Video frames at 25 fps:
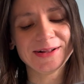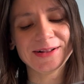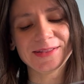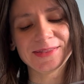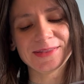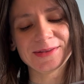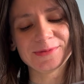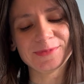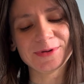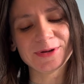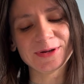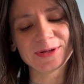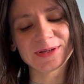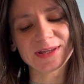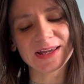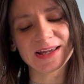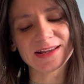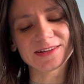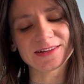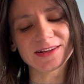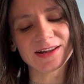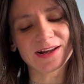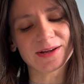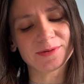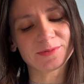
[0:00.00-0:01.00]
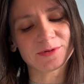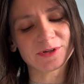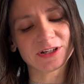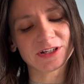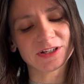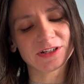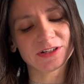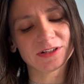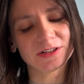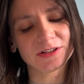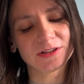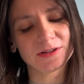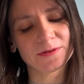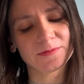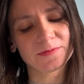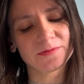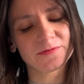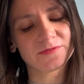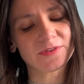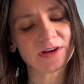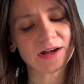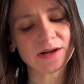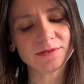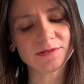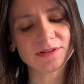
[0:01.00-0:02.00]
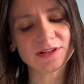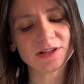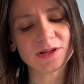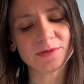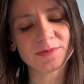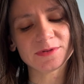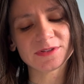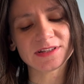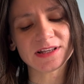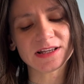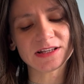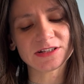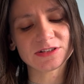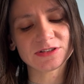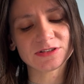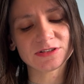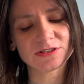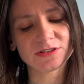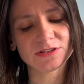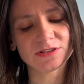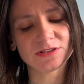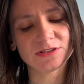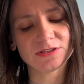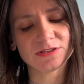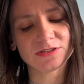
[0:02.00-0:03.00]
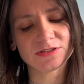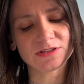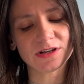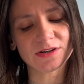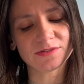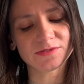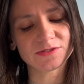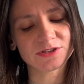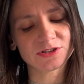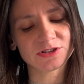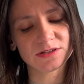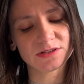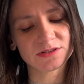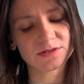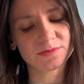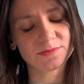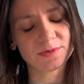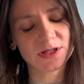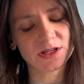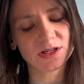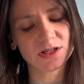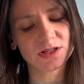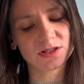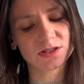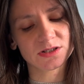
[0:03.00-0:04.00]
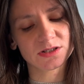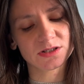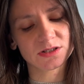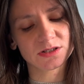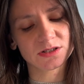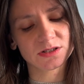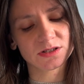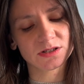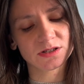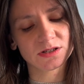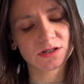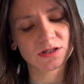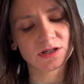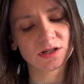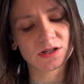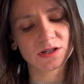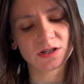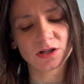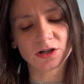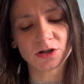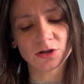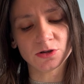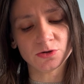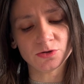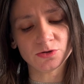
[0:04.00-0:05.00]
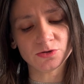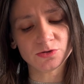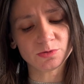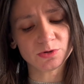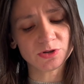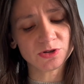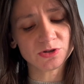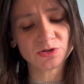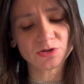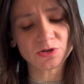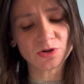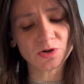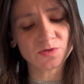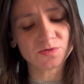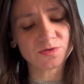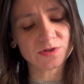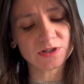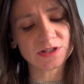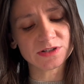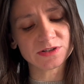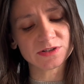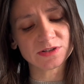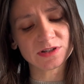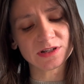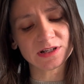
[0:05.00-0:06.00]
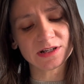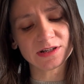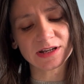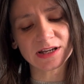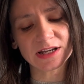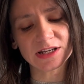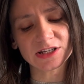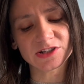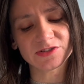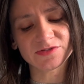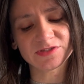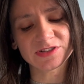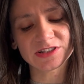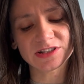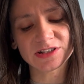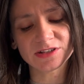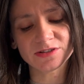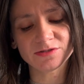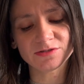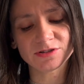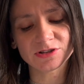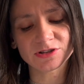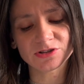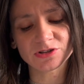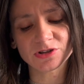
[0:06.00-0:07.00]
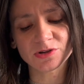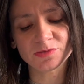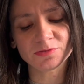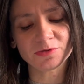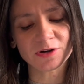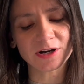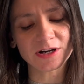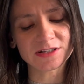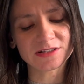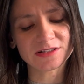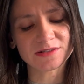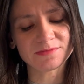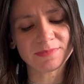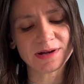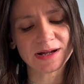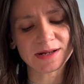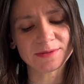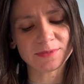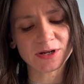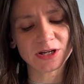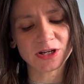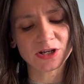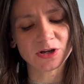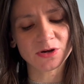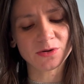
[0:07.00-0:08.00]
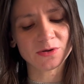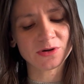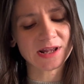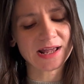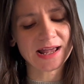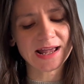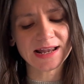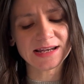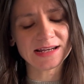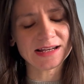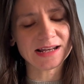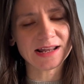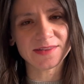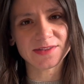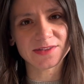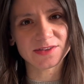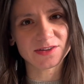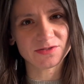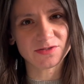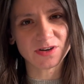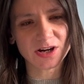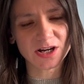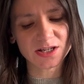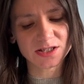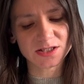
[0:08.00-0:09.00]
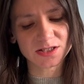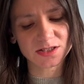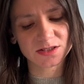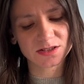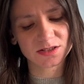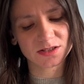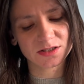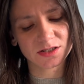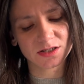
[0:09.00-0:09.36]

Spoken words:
the Birdcage Library, found in her possessions after she disappeared. The clues, once solved, lead to the location of a secret so prized a man might go to any length to find it.